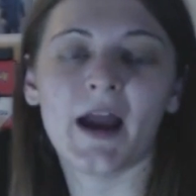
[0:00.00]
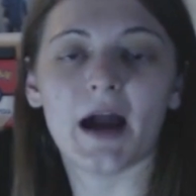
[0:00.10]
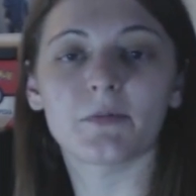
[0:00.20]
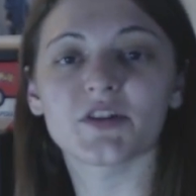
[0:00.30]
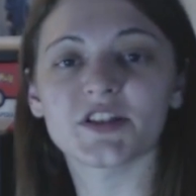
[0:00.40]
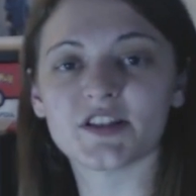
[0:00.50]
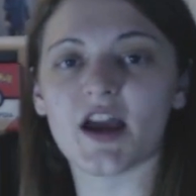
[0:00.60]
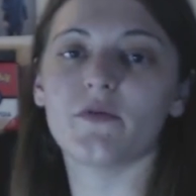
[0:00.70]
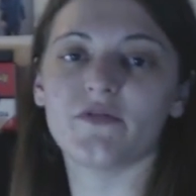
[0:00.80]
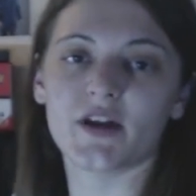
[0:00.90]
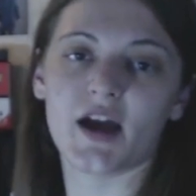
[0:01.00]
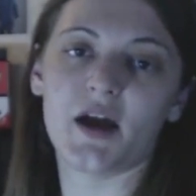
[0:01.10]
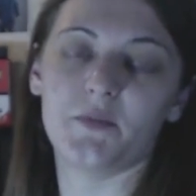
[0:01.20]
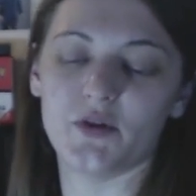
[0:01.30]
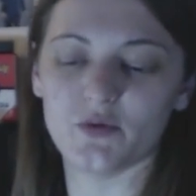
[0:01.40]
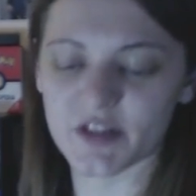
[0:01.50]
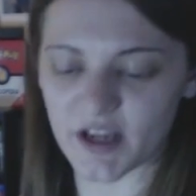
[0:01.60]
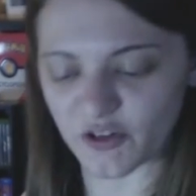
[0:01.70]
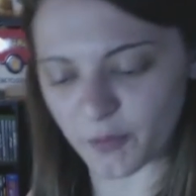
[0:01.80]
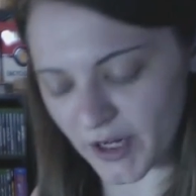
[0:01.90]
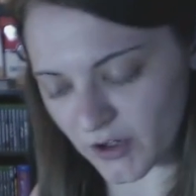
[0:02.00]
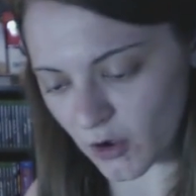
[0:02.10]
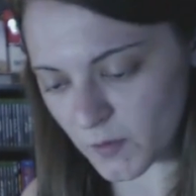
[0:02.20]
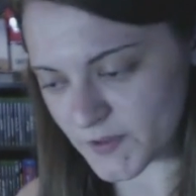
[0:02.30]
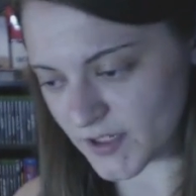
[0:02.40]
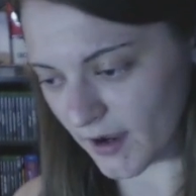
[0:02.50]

I'm going to start with the car boot sales pickups.